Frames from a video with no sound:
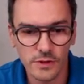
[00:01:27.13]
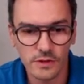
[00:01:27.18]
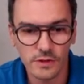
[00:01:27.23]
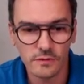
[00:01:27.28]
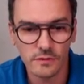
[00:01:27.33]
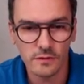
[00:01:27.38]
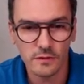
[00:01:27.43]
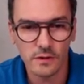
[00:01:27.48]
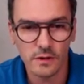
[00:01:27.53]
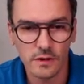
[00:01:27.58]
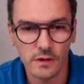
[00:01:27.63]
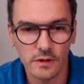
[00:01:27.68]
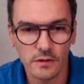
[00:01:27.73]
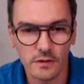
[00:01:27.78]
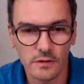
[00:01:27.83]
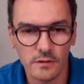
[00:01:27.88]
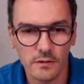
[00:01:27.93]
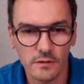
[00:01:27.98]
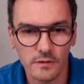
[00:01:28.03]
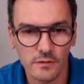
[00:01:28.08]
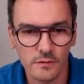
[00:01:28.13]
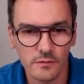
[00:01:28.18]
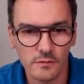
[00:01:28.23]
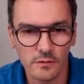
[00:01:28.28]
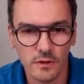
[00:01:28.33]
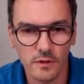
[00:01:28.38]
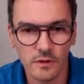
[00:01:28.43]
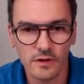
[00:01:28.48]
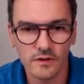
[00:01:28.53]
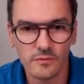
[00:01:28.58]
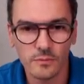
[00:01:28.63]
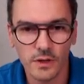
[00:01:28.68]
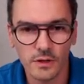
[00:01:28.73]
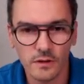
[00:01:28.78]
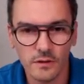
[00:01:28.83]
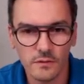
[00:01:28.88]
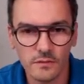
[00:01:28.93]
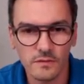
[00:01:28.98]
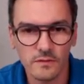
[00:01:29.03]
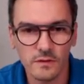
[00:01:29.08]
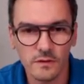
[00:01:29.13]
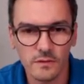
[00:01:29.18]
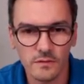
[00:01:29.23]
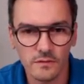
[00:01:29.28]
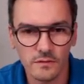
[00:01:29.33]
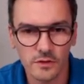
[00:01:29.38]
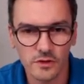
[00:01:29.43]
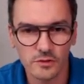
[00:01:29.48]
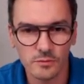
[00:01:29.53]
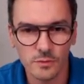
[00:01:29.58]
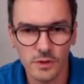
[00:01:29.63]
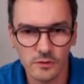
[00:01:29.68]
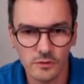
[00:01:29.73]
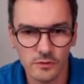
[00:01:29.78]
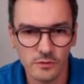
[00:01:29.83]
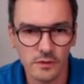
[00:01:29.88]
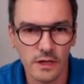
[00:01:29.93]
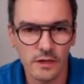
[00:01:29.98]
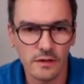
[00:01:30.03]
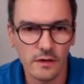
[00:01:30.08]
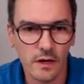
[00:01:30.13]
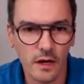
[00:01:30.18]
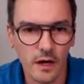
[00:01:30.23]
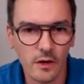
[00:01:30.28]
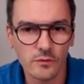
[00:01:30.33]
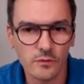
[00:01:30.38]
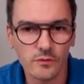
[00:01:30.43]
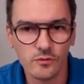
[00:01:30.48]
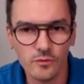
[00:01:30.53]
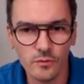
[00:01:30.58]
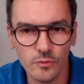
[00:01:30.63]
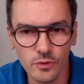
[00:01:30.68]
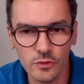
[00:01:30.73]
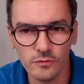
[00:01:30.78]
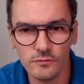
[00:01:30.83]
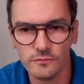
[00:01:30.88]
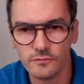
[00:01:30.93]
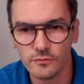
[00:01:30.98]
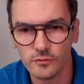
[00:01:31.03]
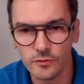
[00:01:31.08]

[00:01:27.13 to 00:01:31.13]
a bit our experience in such matter and how to move